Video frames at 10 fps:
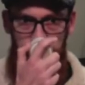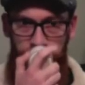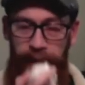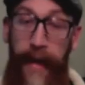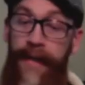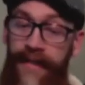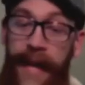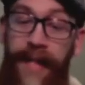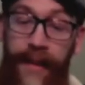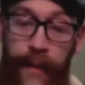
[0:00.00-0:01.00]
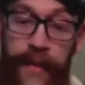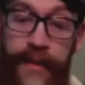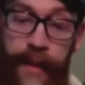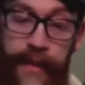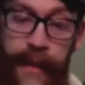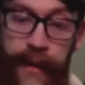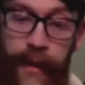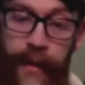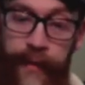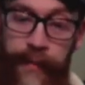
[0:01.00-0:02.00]
Yeah, exactly what it smells like,
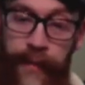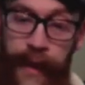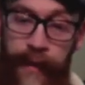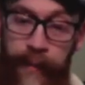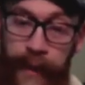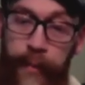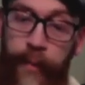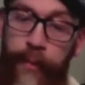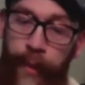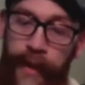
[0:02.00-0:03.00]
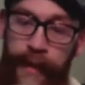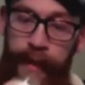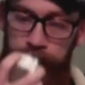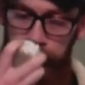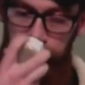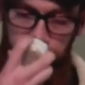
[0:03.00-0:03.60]
coffee and maple praline.